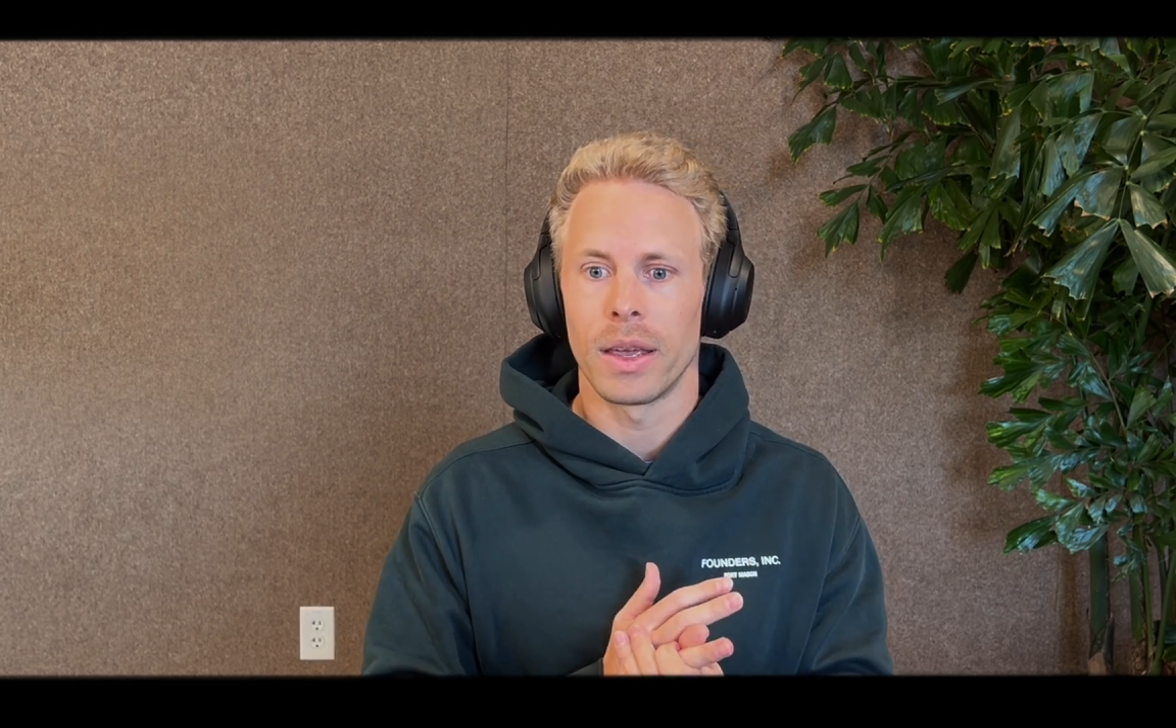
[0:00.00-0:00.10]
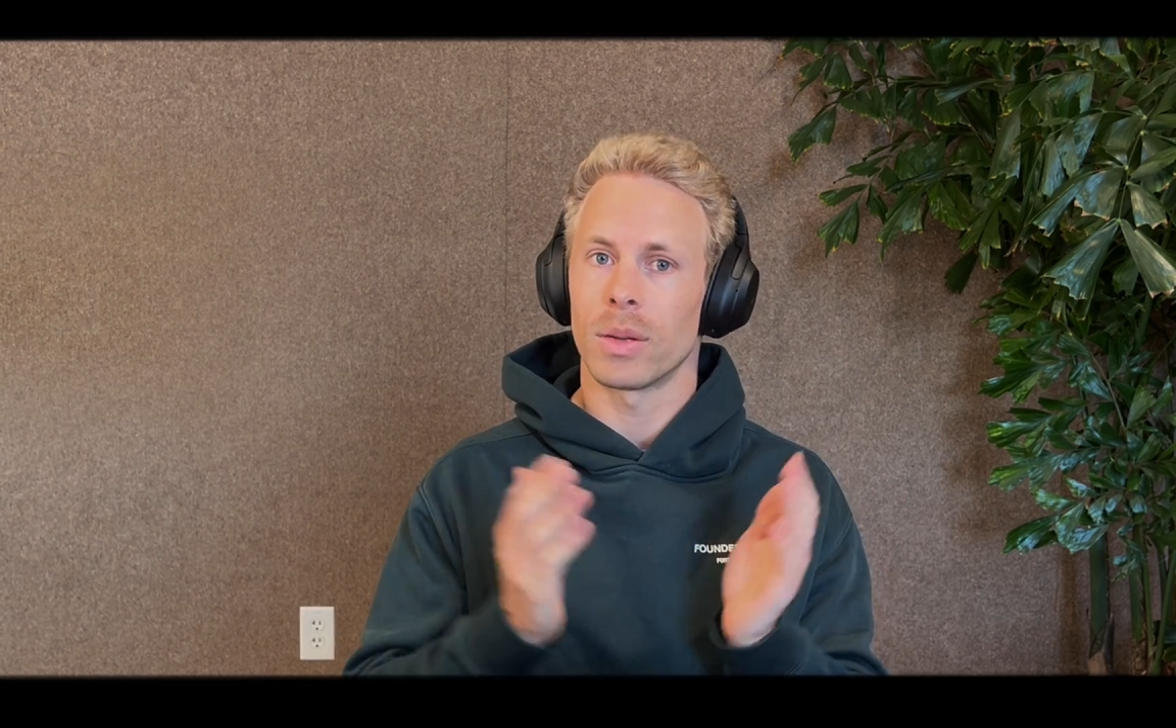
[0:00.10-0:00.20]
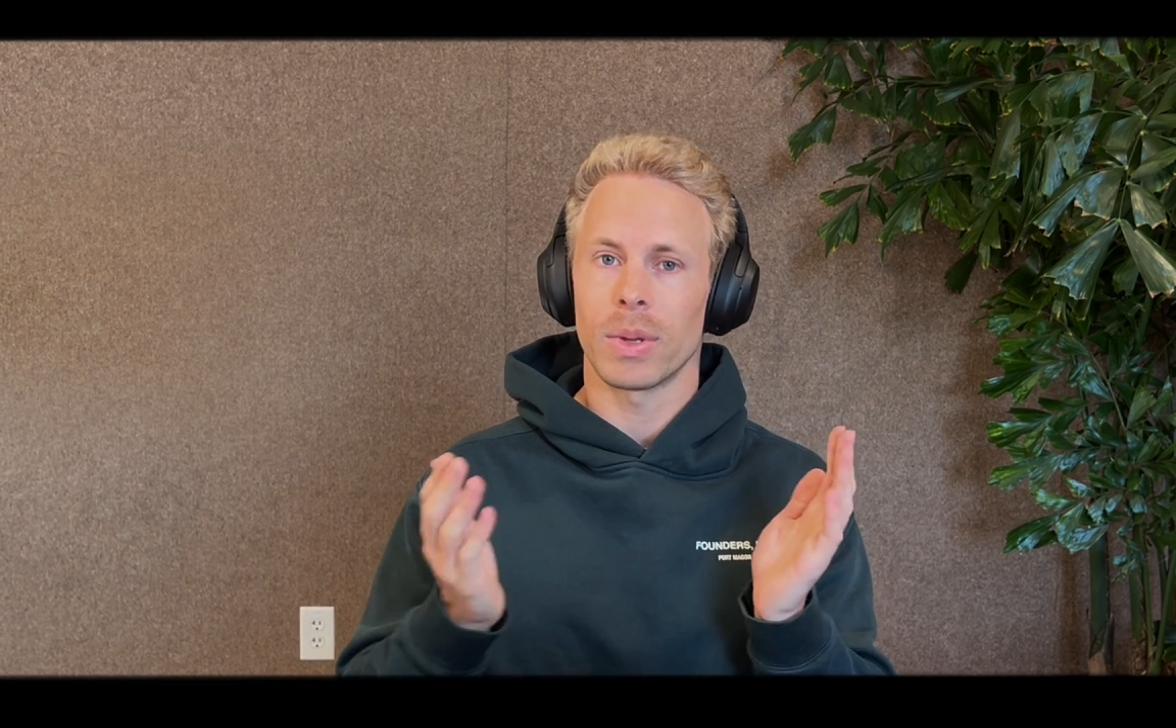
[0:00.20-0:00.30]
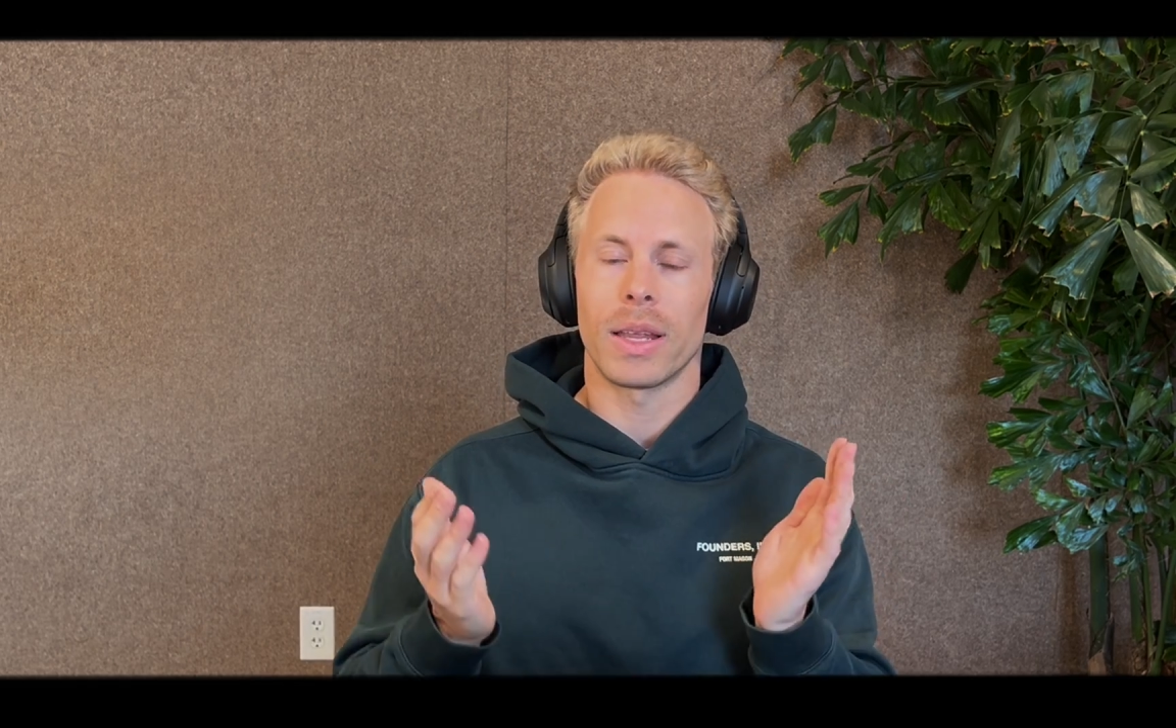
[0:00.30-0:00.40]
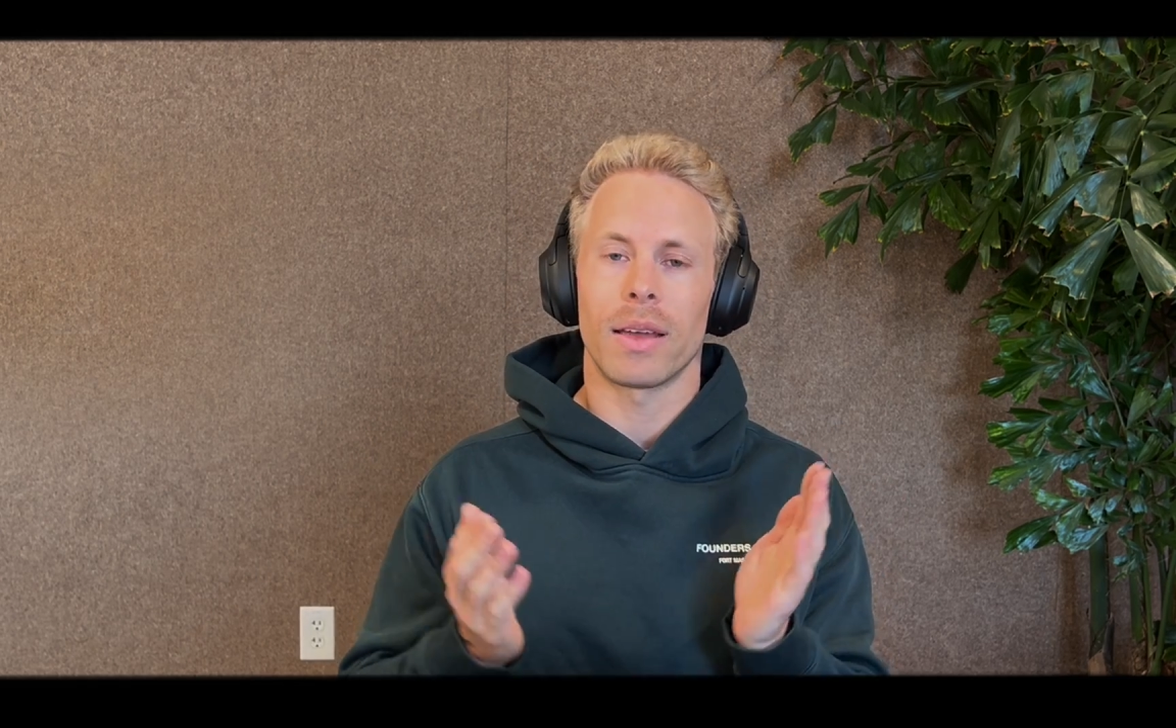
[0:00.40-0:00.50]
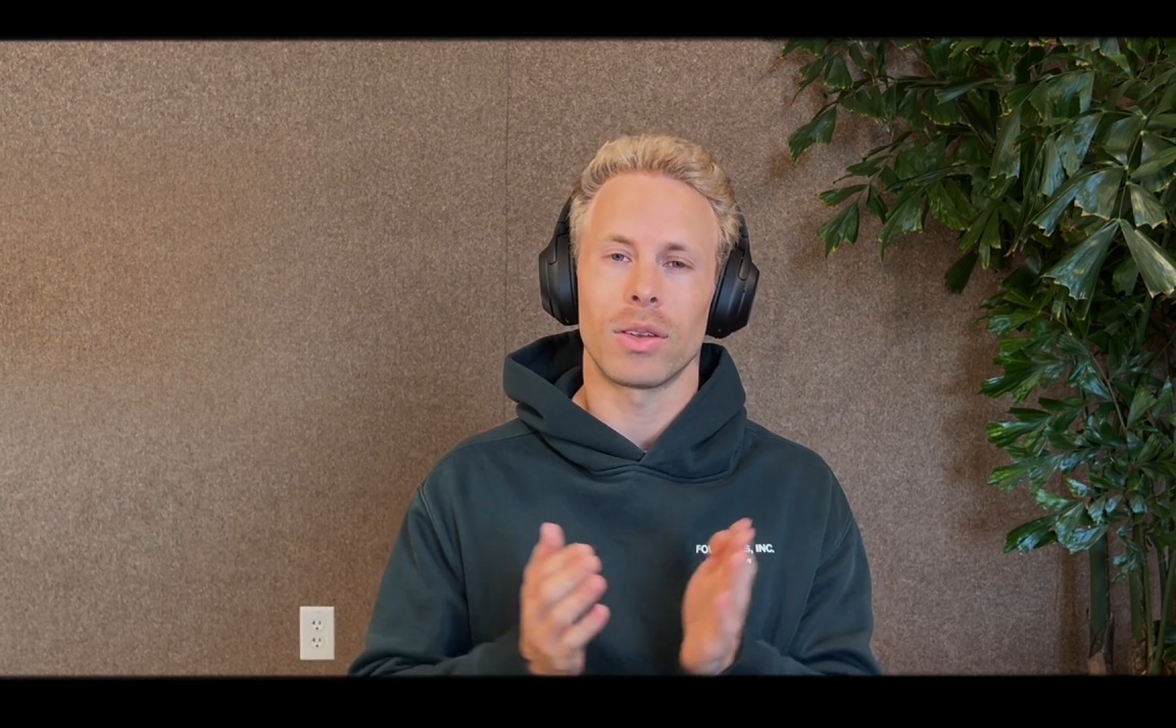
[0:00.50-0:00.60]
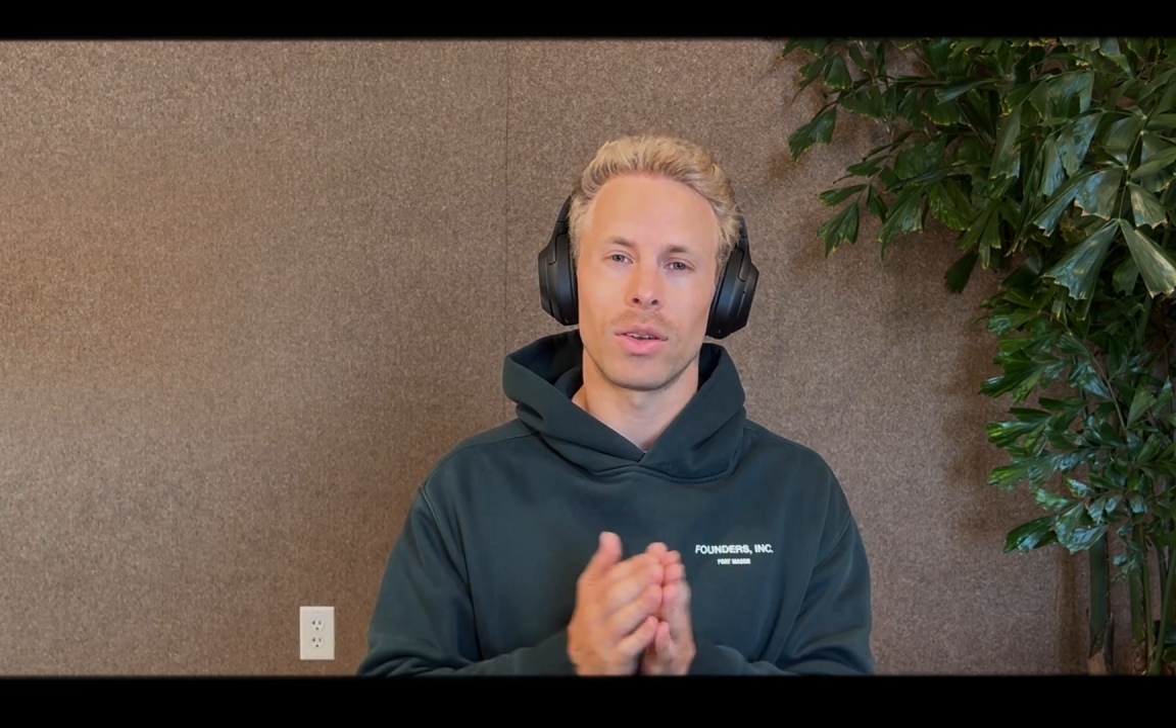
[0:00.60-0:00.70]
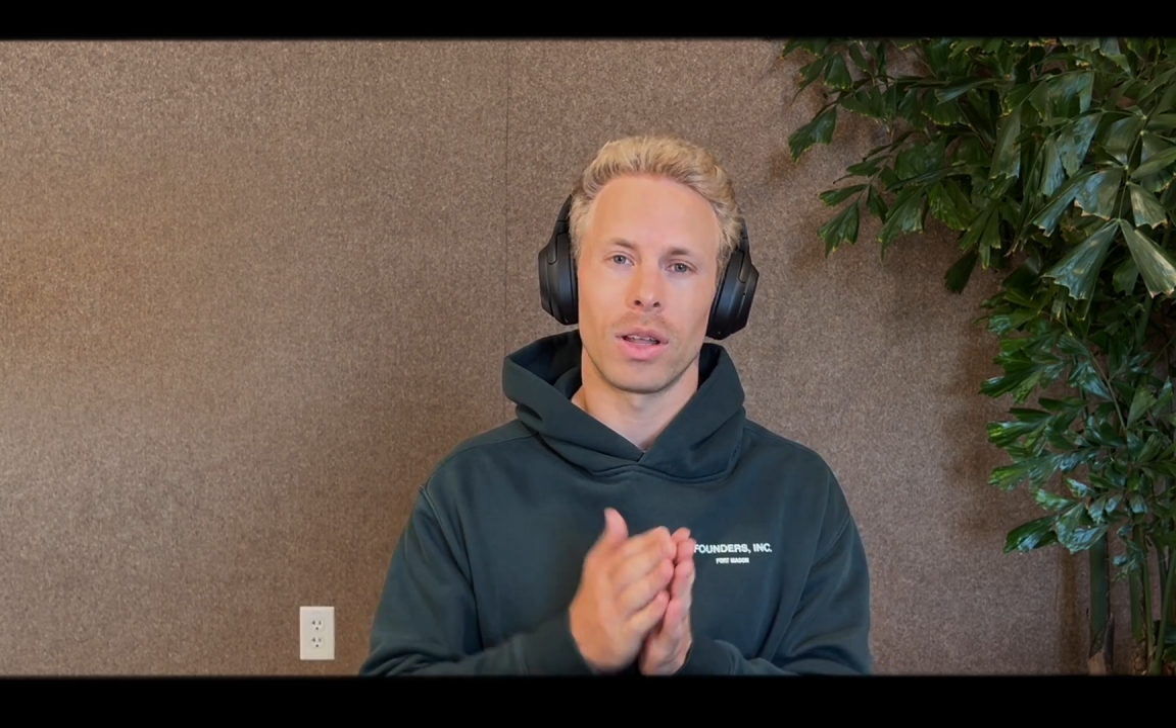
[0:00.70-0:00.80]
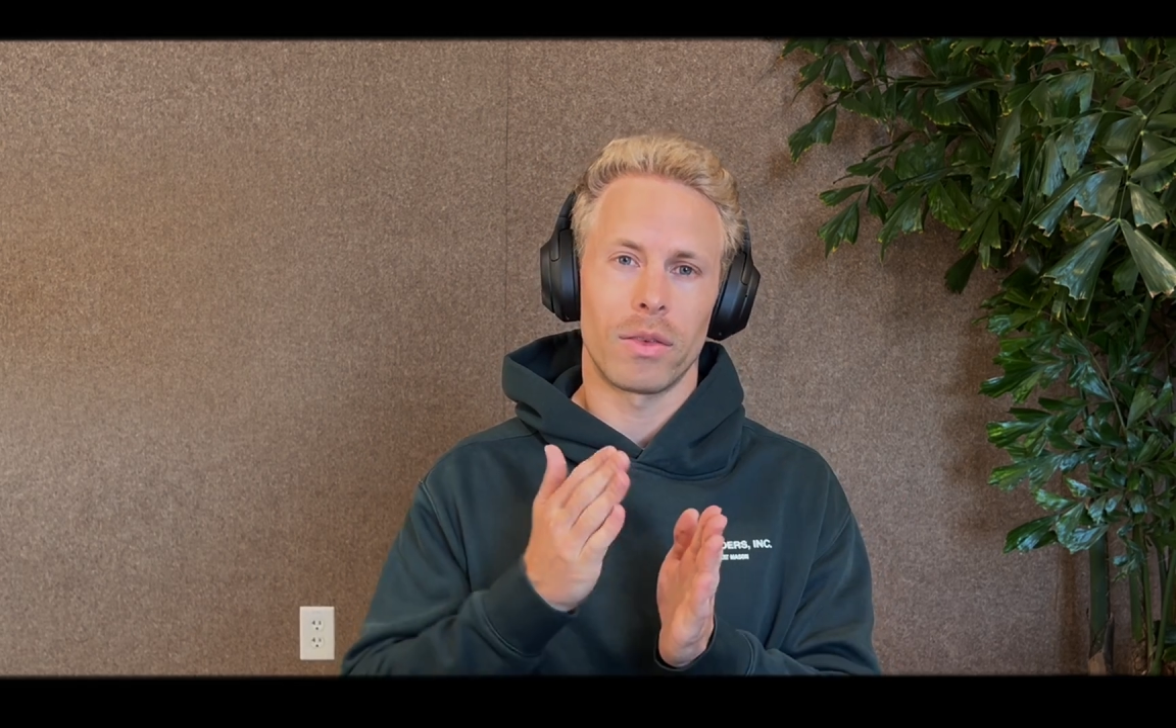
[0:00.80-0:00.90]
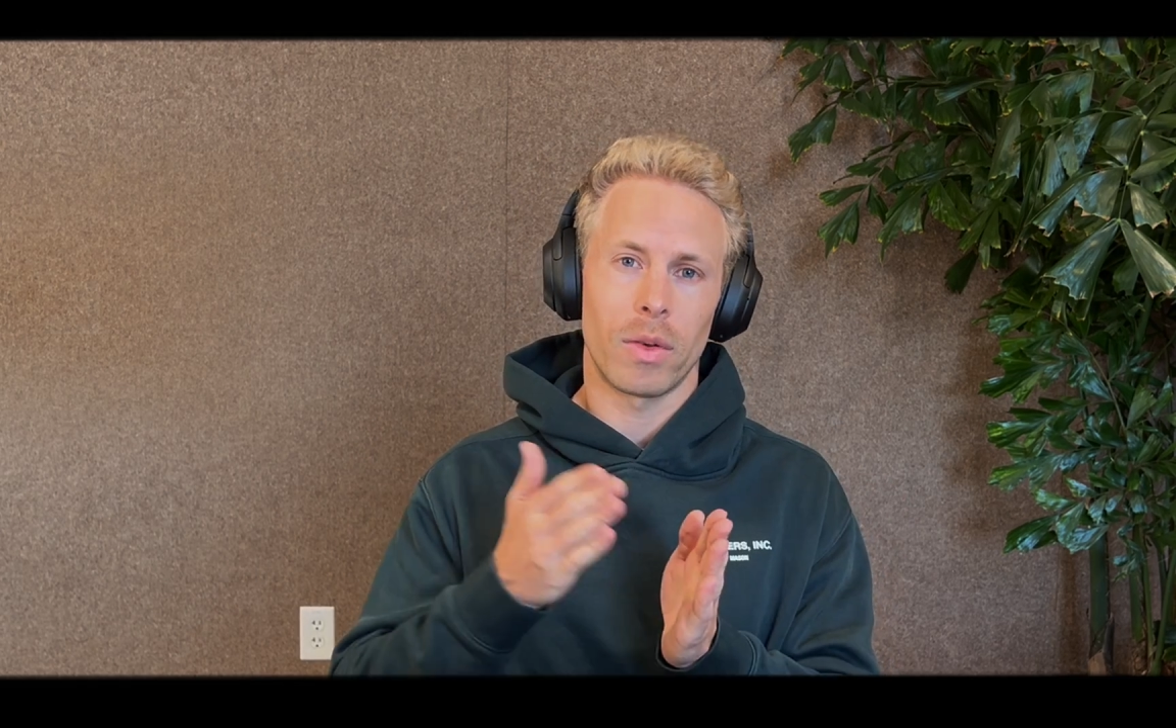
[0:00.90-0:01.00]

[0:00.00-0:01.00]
you typically have to do a lot of